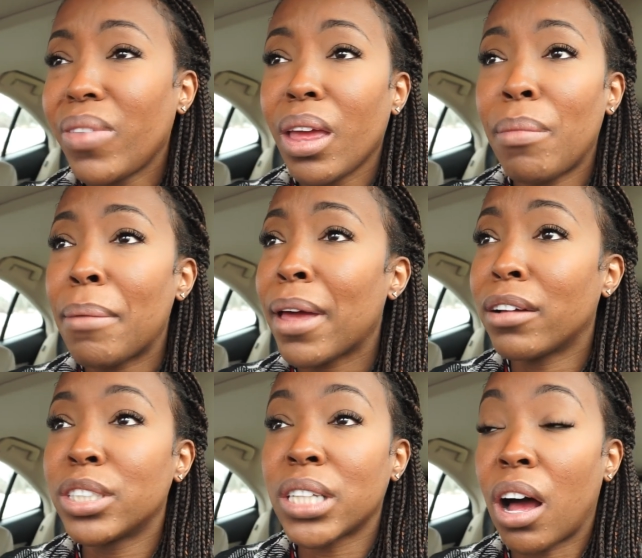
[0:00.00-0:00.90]
maybe I'll
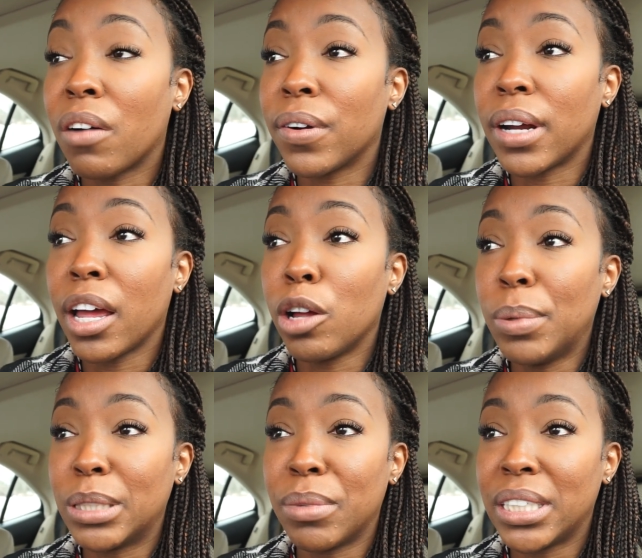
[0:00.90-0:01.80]
just offer to help
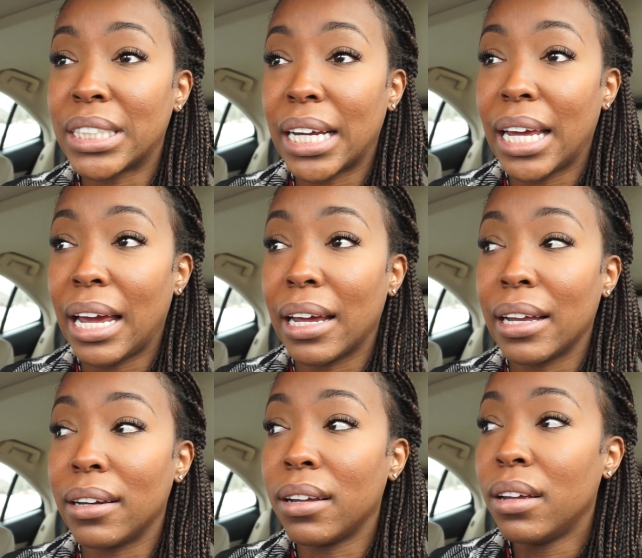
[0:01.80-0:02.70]
as much as I
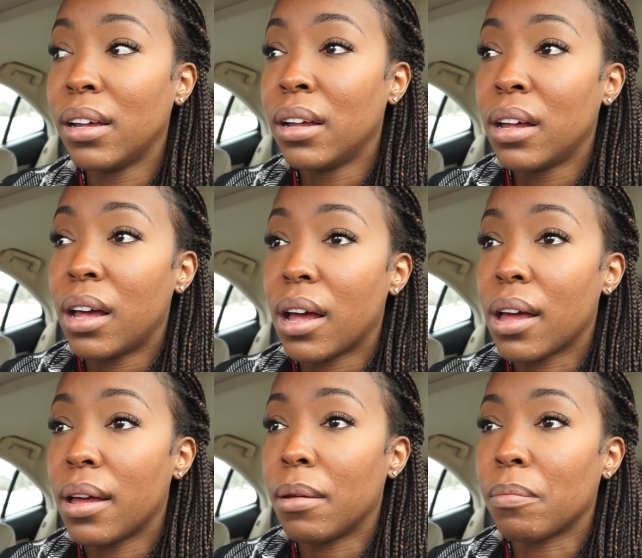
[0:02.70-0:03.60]
can
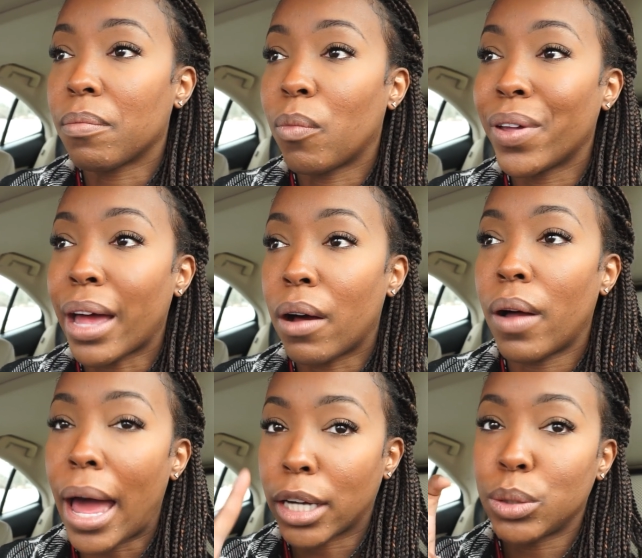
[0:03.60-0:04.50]
without
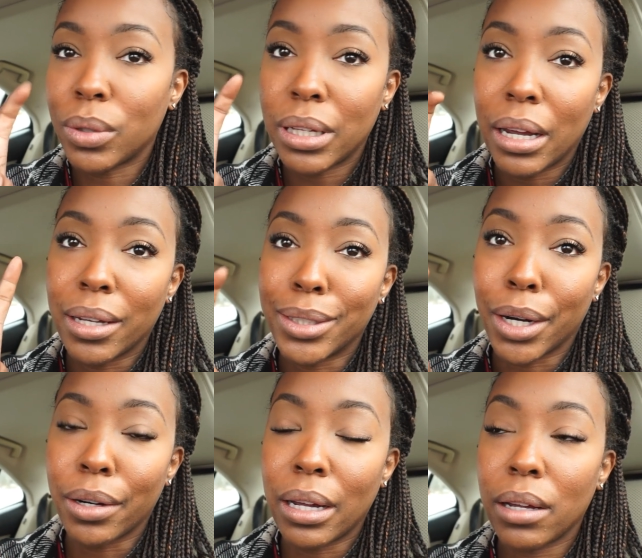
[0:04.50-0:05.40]
actually
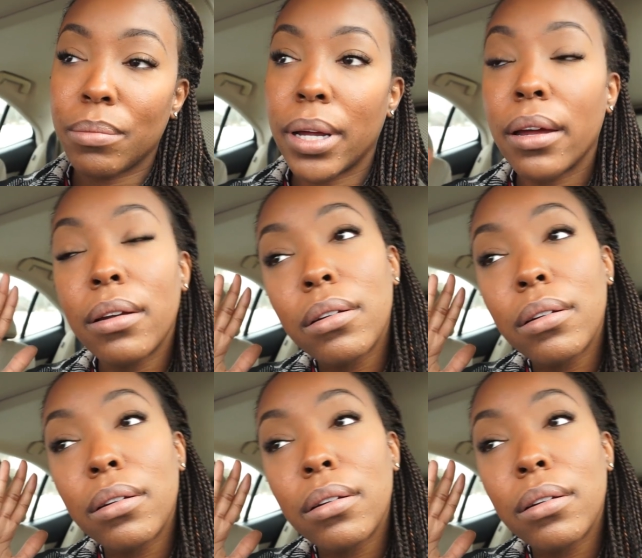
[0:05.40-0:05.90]
interning. But